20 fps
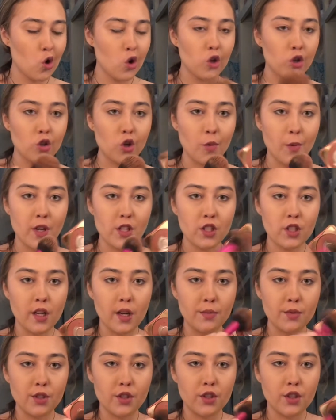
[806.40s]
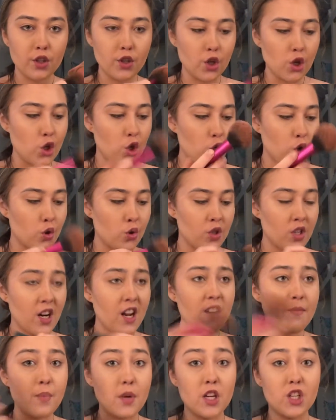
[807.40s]
So basically I'm just gonna use, and
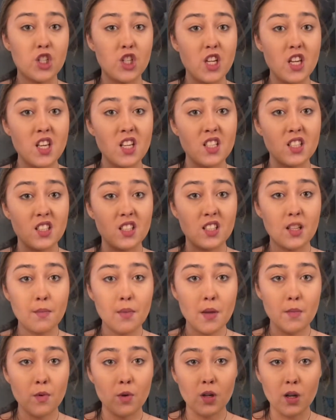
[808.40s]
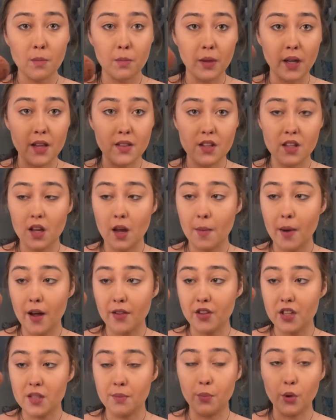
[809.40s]
I have big cheeks, and some people complain
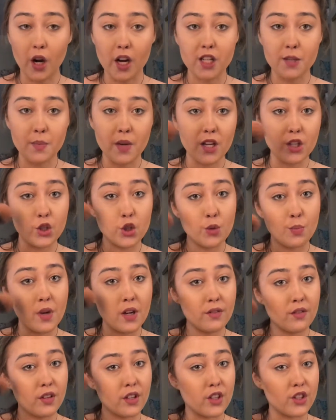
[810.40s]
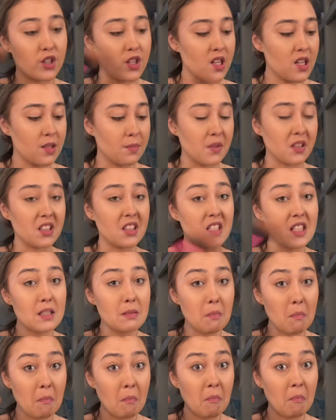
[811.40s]
about this brush being too big for their cheeks, but
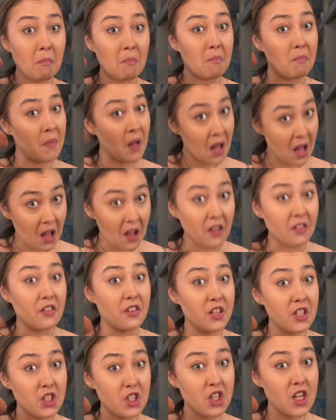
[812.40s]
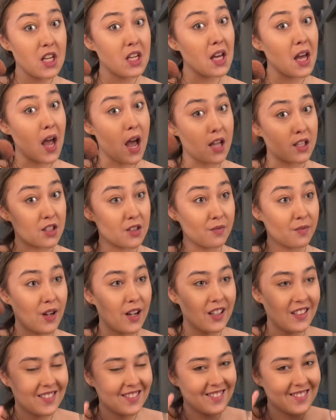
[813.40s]
this chica has
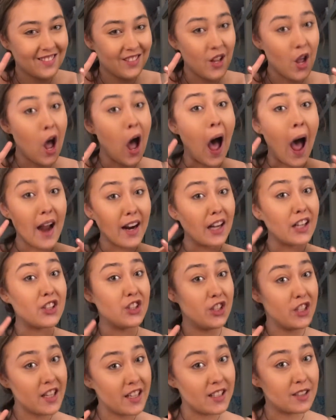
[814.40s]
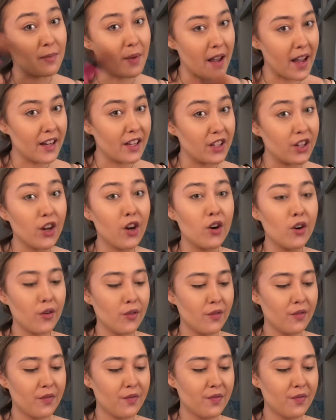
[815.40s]
I got cheeks, man, you know,